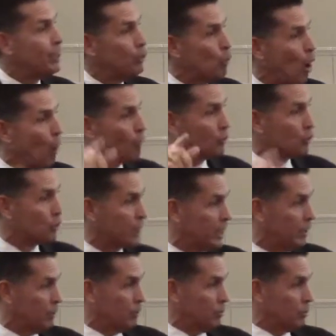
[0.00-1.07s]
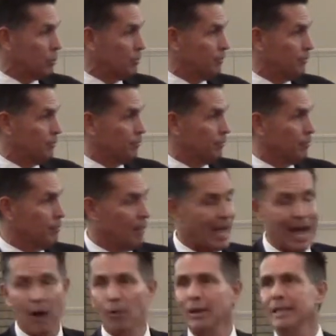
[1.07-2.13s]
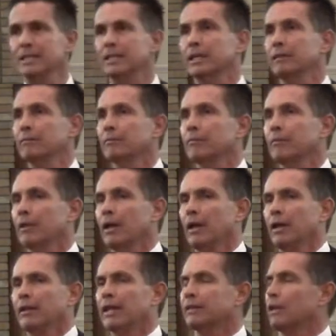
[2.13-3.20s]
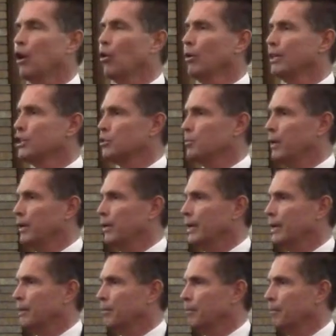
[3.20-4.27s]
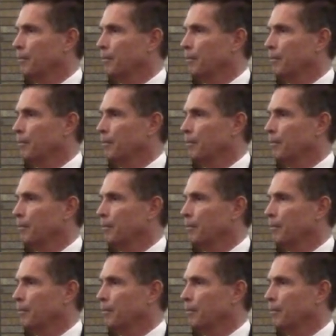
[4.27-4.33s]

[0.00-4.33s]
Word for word: you overseers. How is it that the Holy Spirit